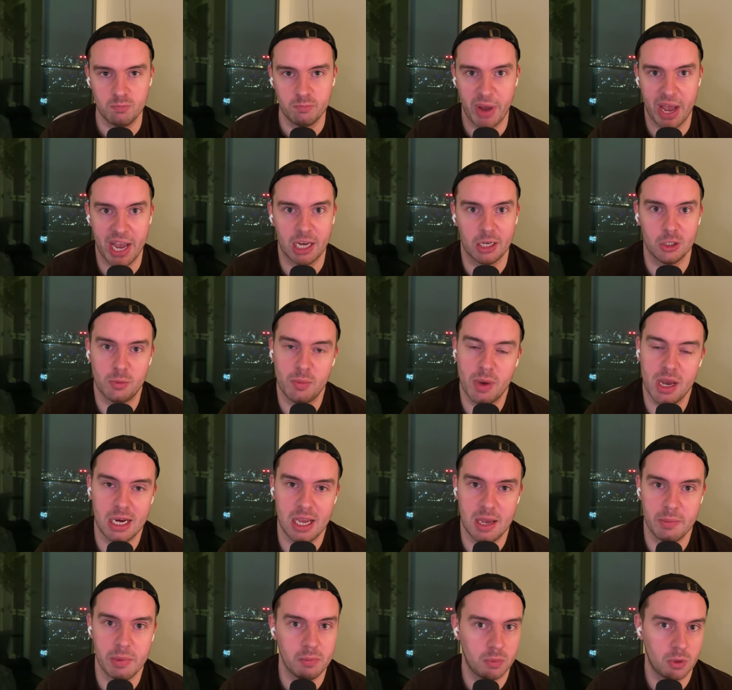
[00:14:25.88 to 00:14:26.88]
buying a domain
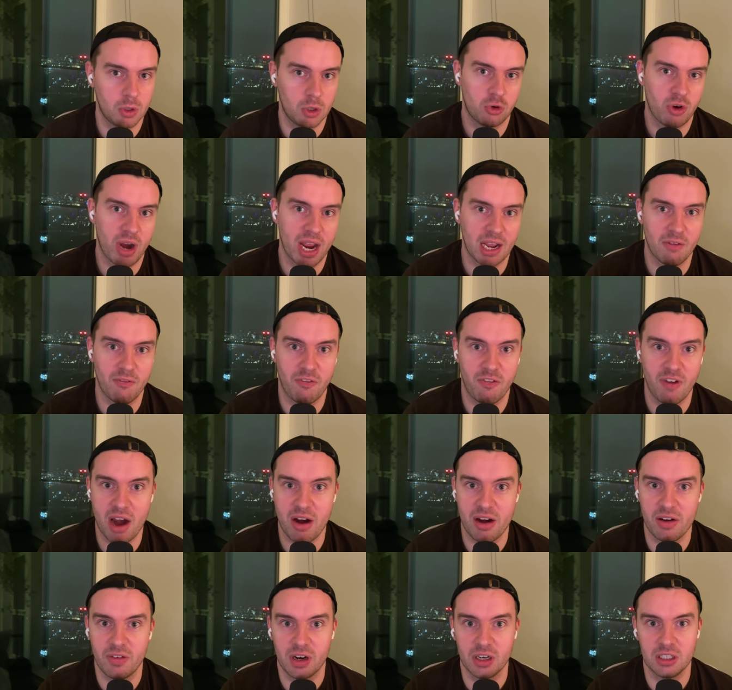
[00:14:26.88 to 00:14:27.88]
name and creating a
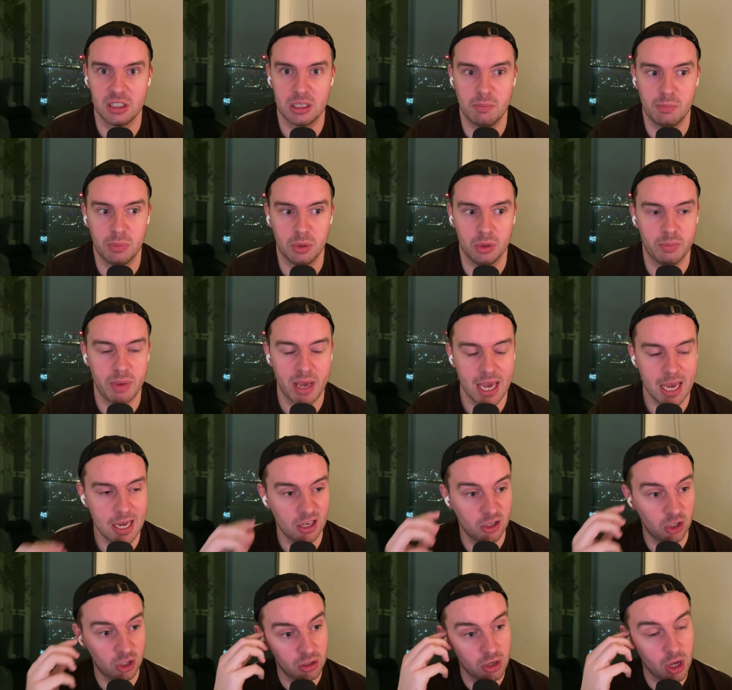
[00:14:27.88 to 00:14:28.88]
very, very simple
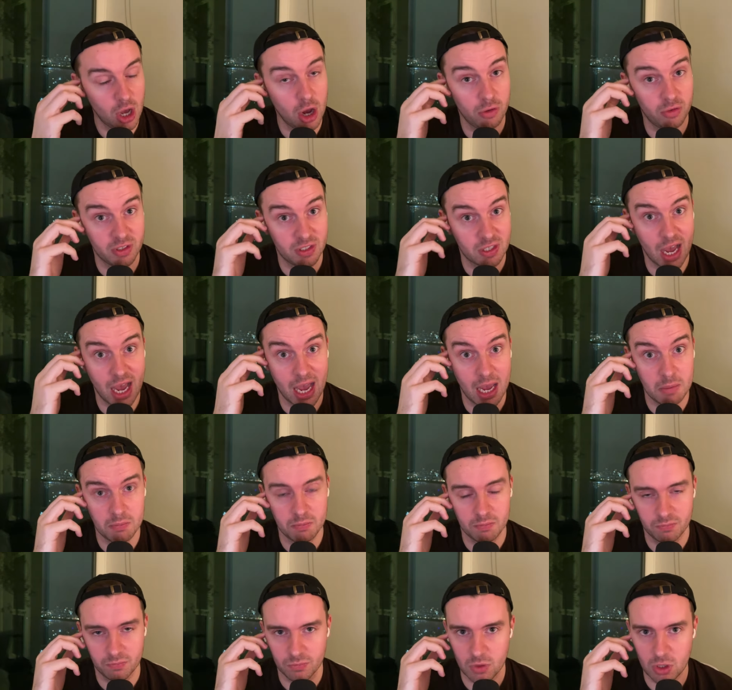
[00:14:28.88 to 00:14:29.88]
page. And over
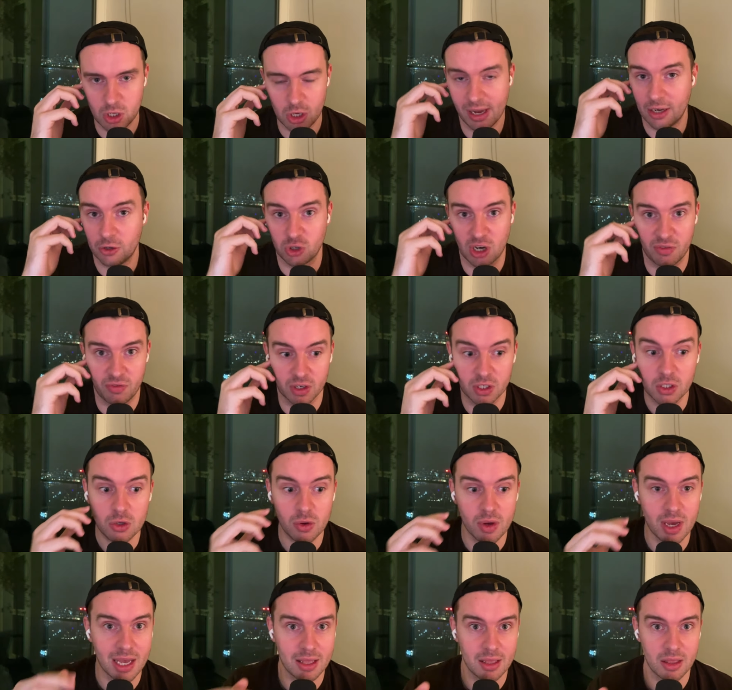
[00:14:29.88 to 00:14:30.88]
time, you get traffic to
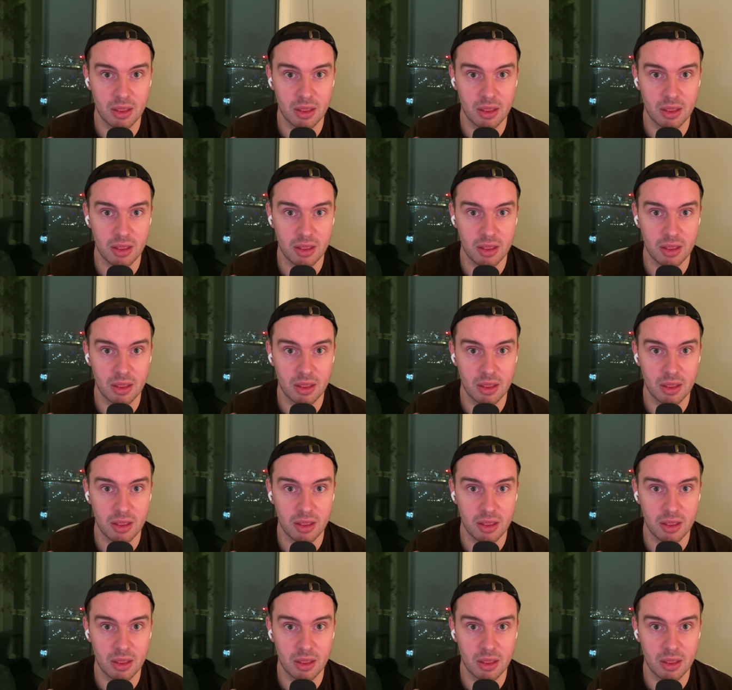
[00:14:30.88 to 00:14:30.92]
it.